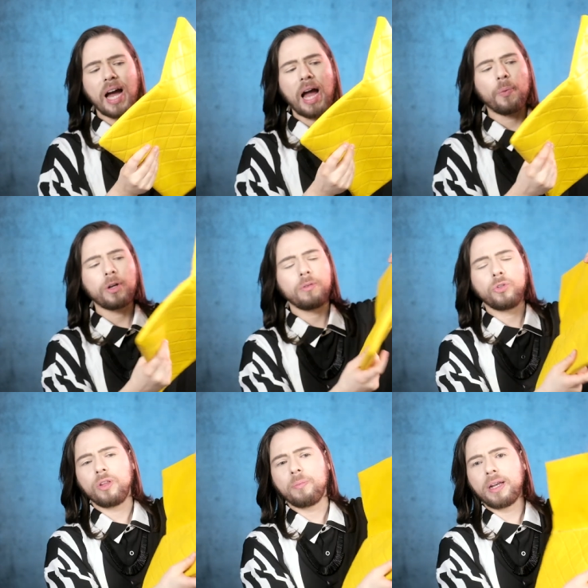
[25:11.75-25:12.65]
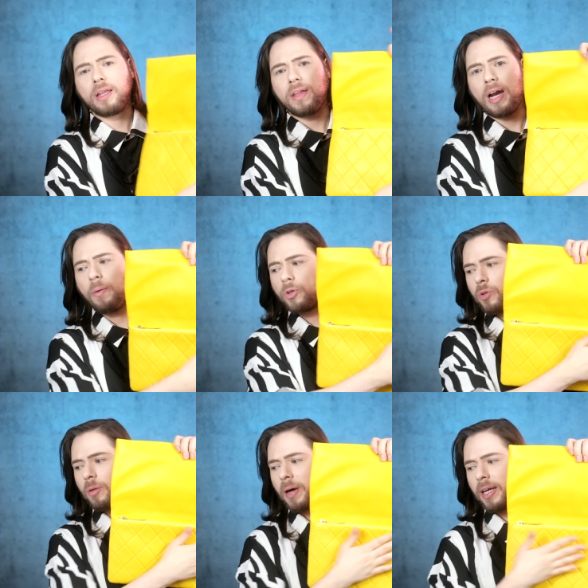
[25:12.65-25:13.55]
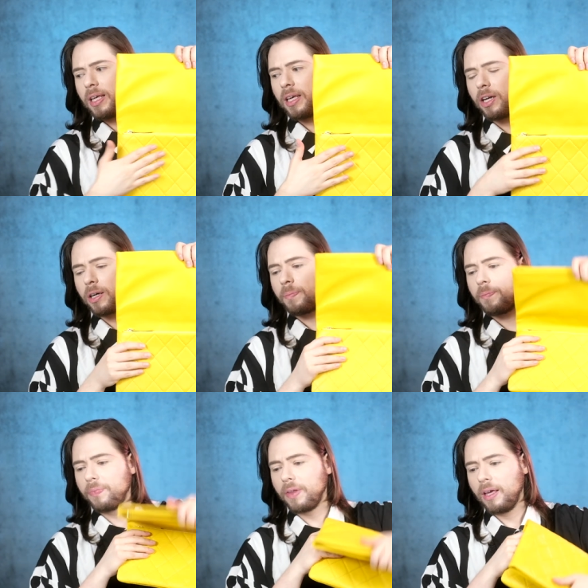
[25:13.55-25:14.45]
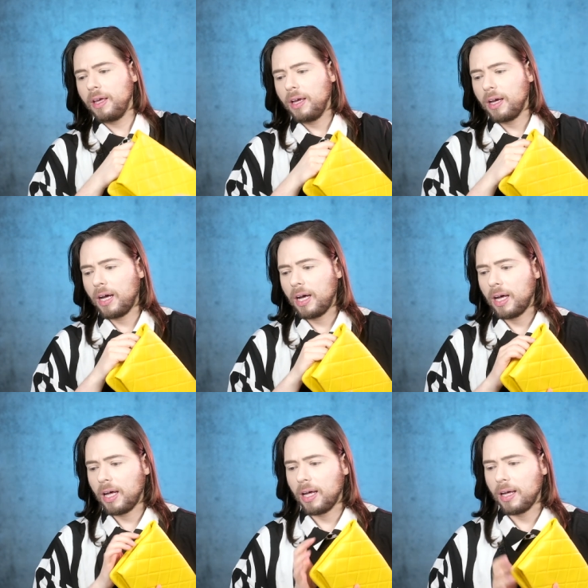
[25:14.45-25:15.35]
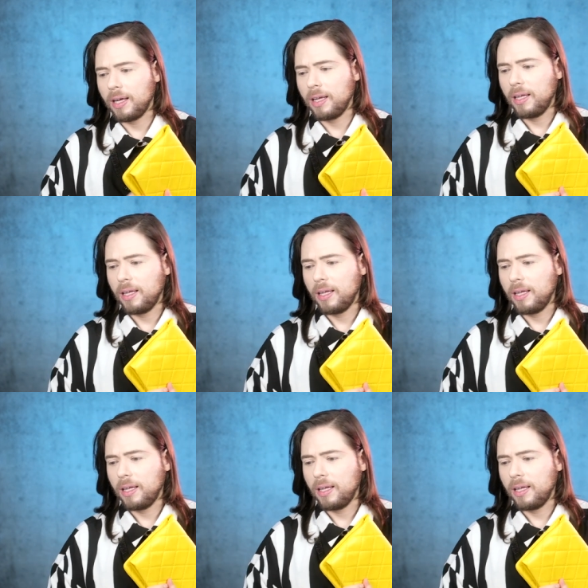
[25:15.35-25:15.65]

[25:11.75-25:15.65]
I wouldn't do the money there. I would do the money here. Uh,